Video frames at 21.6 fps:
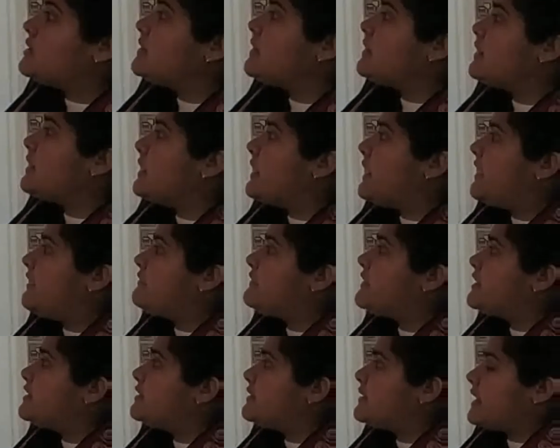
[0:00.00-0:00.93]
the
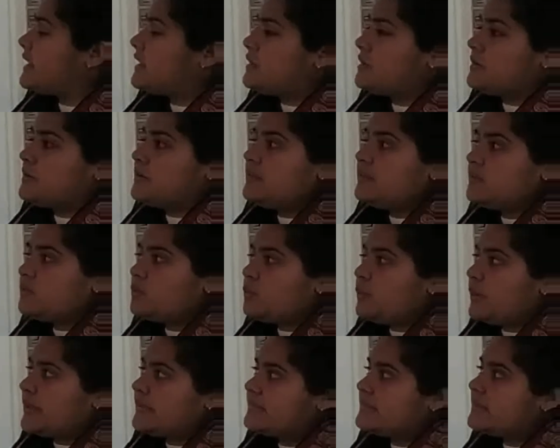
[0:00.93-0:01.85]
left hand side it is
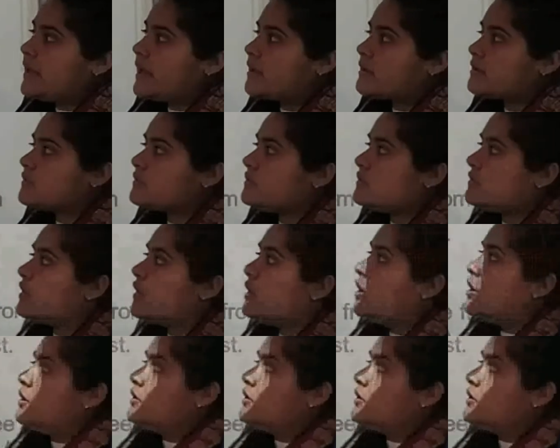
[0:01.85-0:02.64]
west direction.